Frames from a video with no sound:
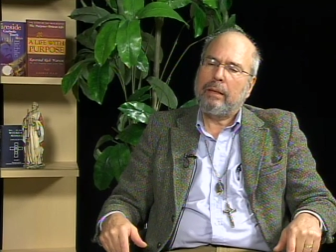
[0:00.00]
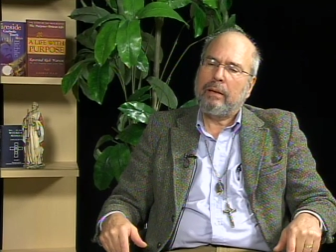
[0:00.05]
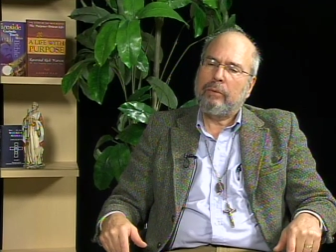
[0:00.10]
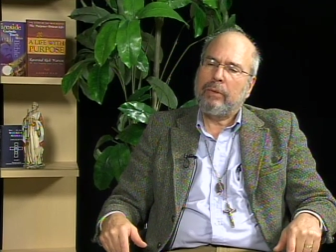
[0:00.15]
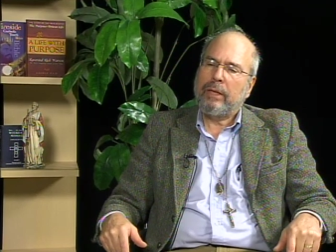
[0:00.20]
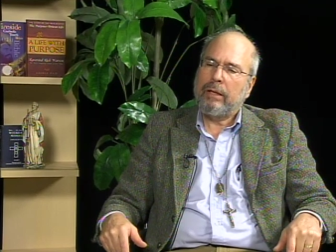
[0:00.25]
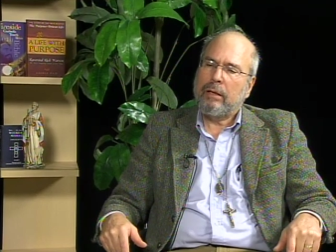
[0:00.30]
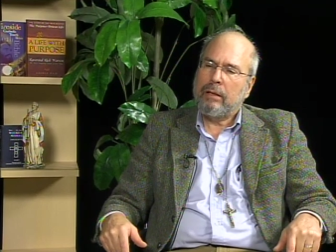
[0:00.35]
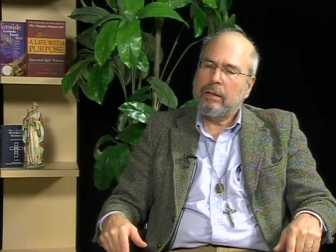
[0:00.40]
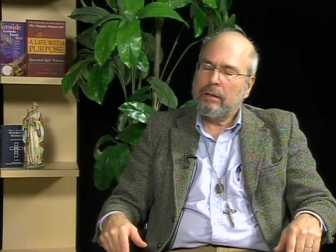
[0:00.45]
I
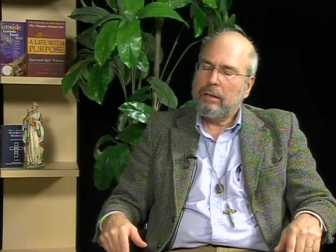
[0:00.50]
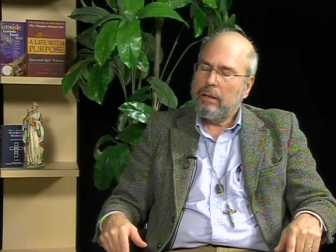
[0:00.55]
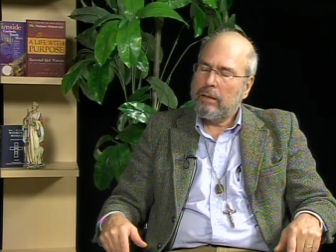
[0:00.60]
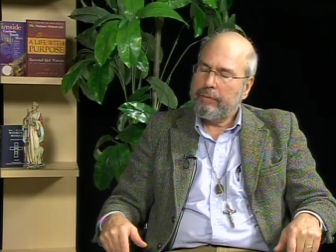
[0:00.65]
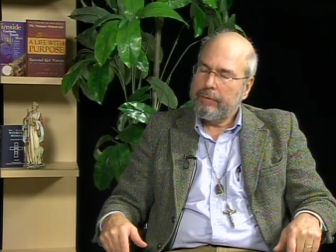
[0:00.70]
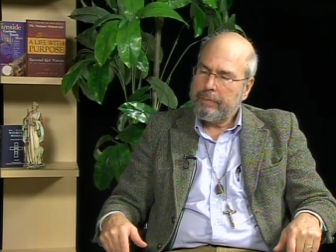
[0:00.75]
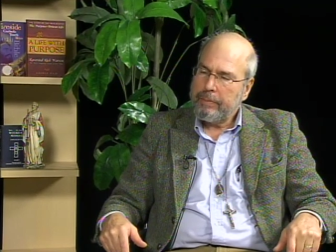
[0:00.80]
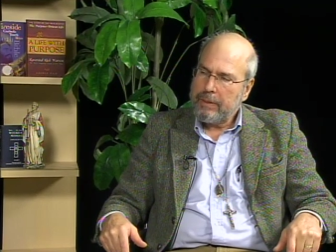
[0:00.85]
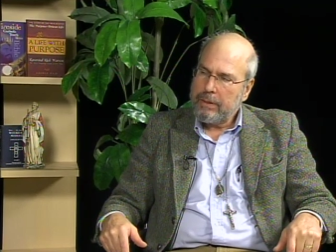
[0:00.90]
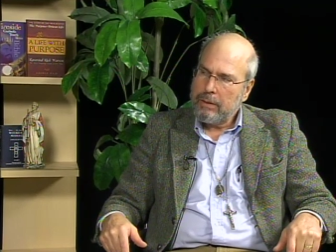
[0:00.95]
went on to
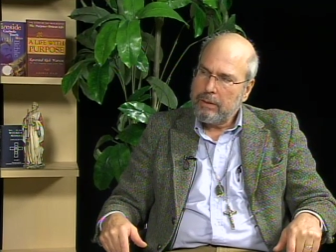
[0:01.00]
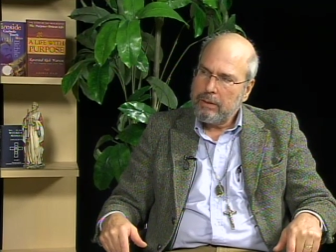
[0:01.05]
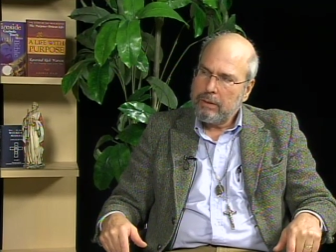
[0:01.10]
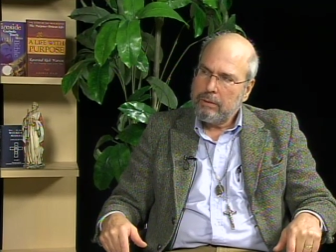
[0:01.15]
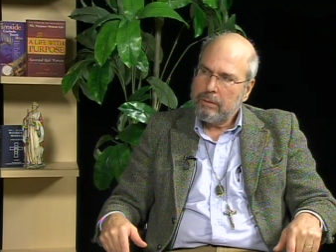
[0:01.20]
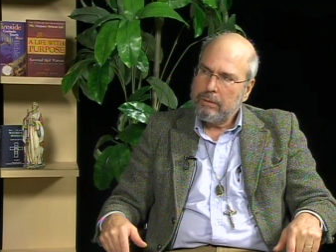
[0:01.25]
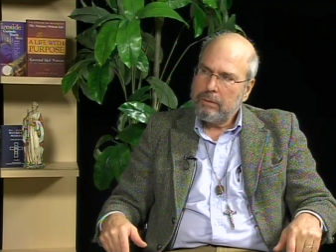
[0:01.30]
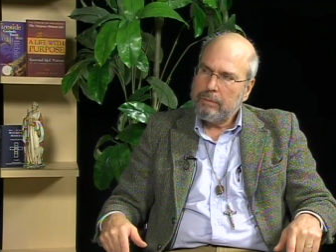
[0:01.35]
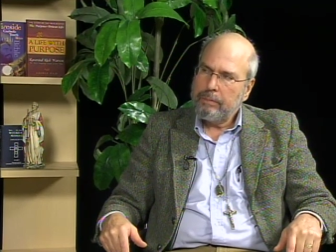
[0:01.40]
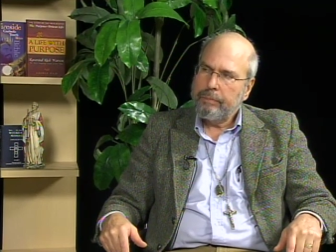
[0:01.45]
Harvard Business
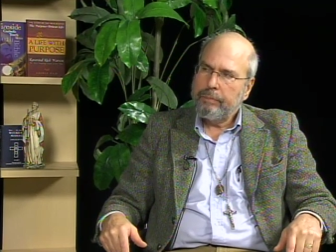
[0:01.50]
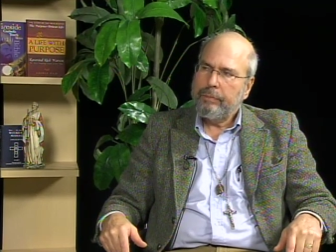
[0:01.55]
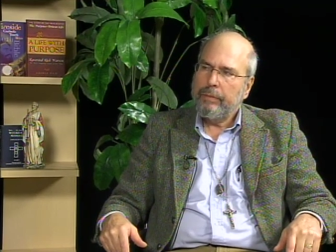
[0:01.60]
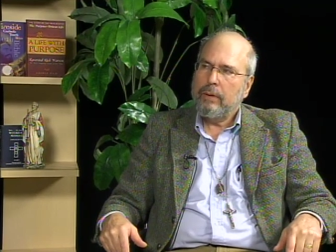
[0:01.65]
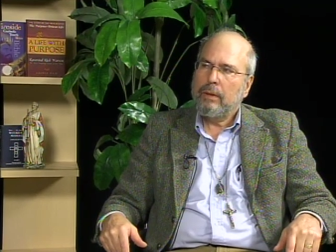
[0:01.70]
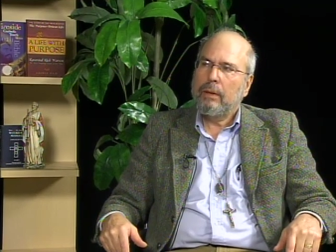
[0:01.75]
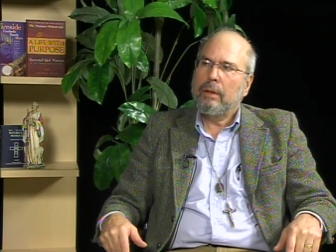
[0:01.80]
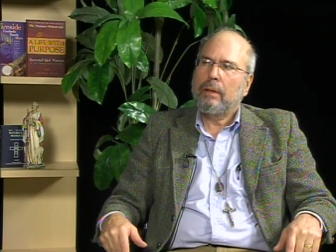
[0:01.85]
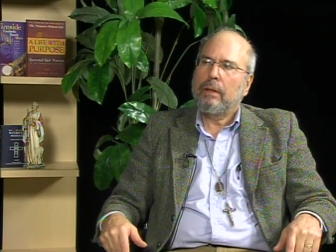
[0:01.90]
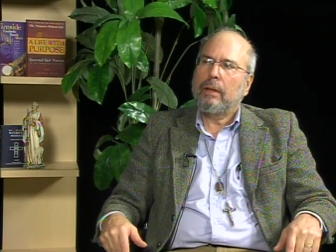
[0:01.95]
School.
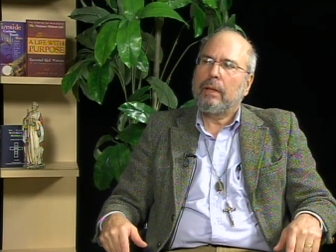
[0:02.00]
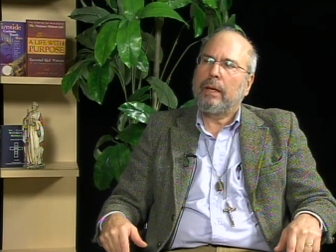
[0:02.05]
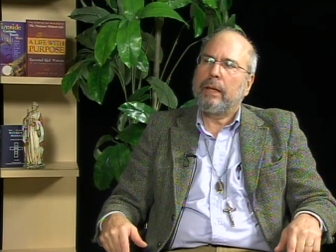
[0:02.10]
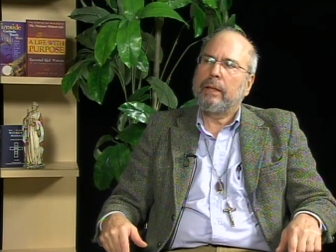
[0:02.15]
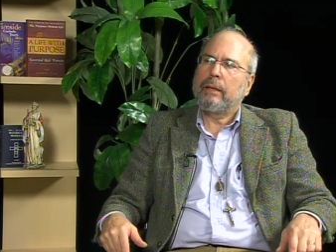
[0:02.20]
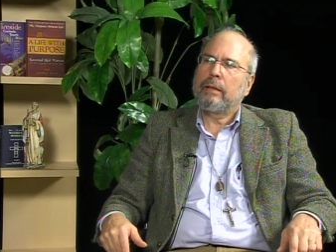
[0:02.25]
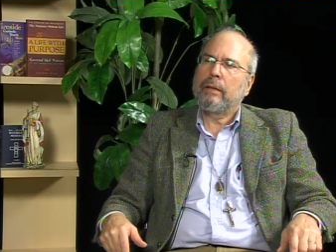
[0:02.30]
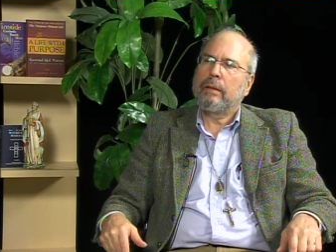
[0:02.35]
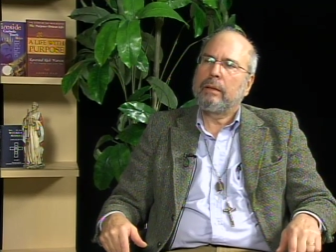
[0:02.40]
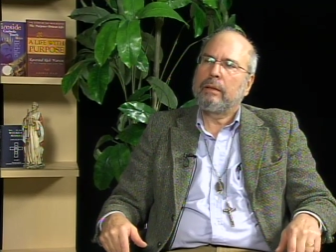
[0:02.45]

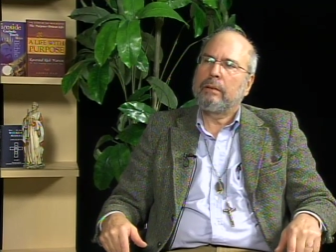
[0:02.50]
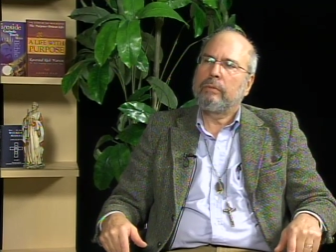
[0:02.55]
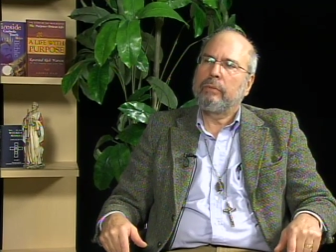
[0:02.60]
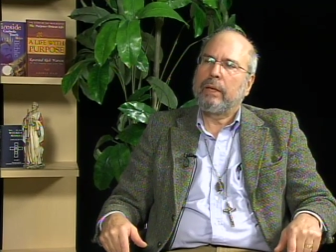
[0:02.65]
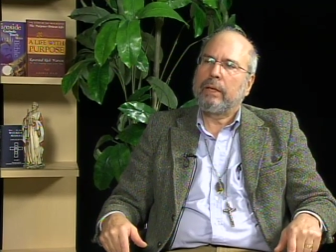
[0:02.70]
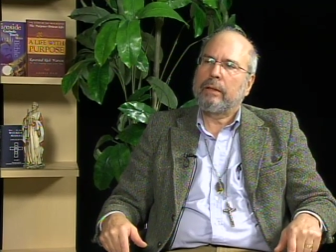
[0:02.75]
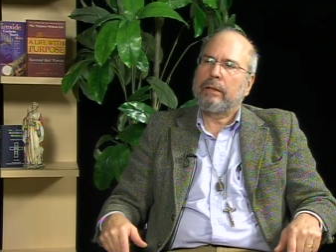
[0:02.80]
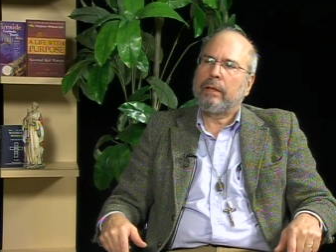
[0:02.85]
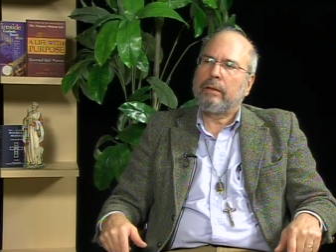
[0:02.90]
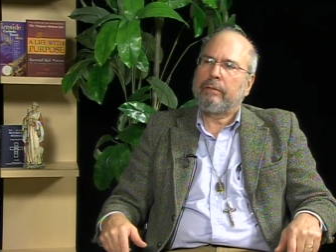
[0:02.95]
I did
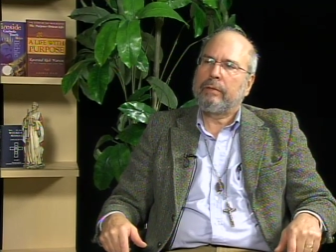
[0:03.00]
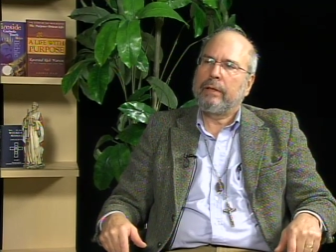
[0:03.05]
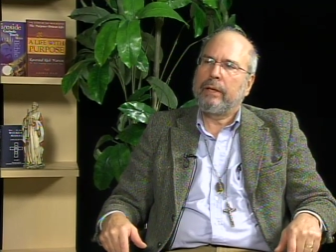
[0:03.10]
well enough